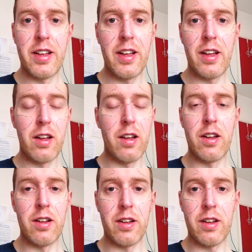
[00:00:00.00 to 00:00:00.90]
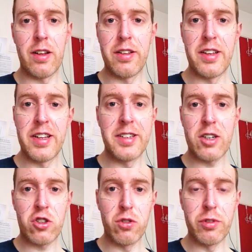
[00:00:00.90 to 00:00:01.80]

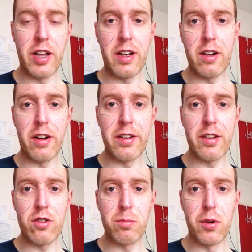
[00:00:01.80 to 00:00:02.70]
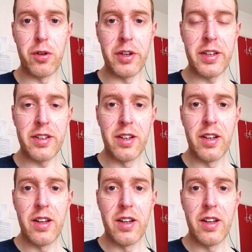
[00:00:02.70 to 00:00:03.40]
natural daylight this morning.